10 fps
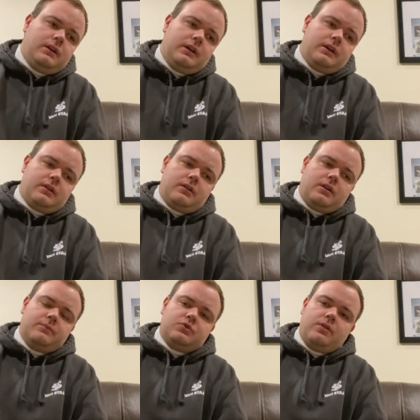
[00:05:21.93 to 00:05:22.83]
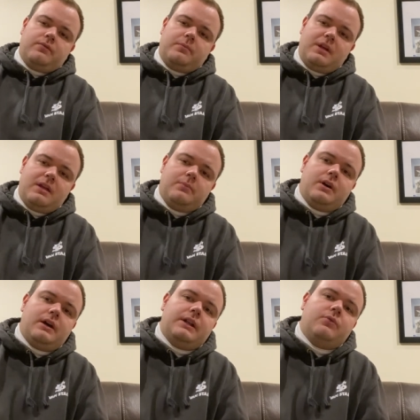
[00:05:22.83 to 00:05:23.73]
It comes off a main
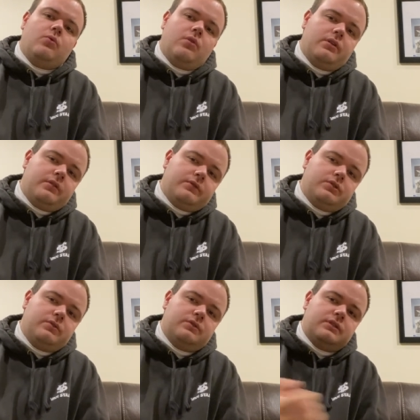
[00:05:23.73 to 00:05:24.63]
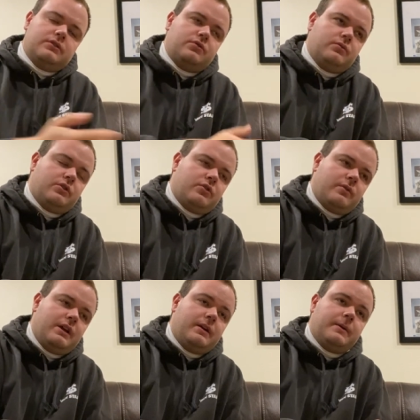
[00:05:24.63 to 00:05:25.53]
body of water and shoots into a
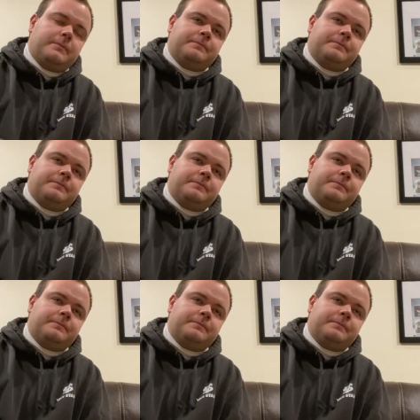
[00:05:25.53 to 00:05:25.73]
creek.